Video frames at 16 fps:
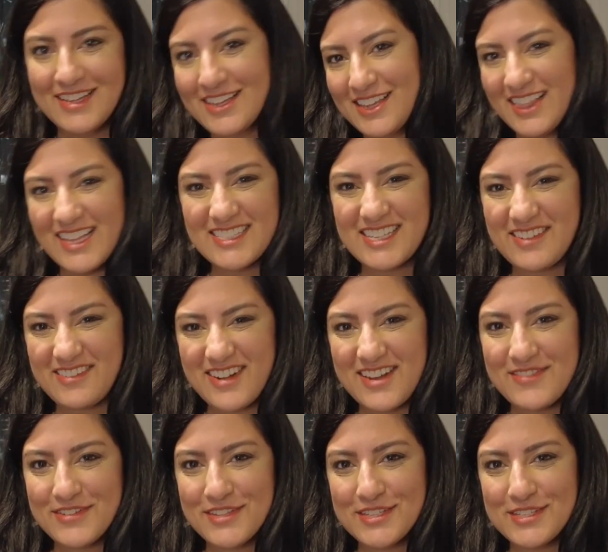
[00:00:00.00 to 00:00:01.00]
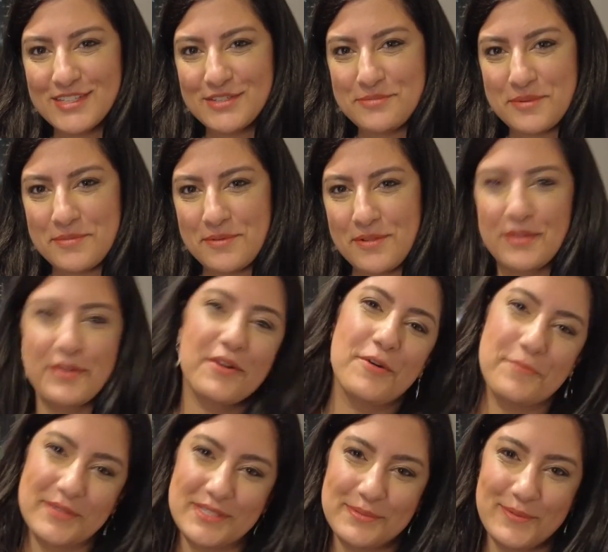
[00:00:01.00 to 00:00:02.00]
So let's get ready for the Super Bowl and
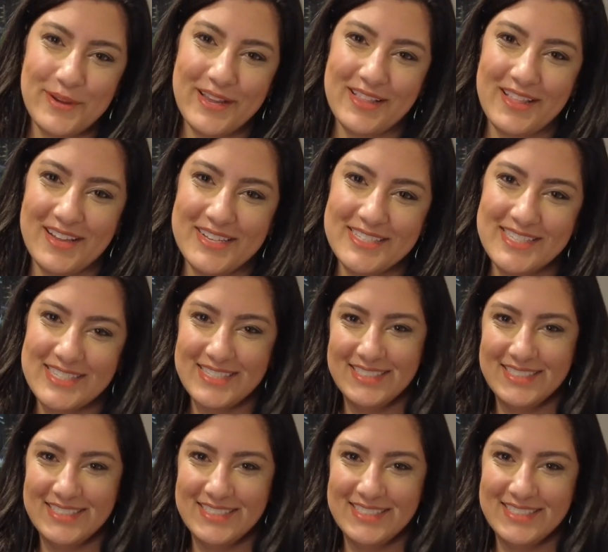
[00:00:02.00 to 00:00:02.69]
open some White Claws.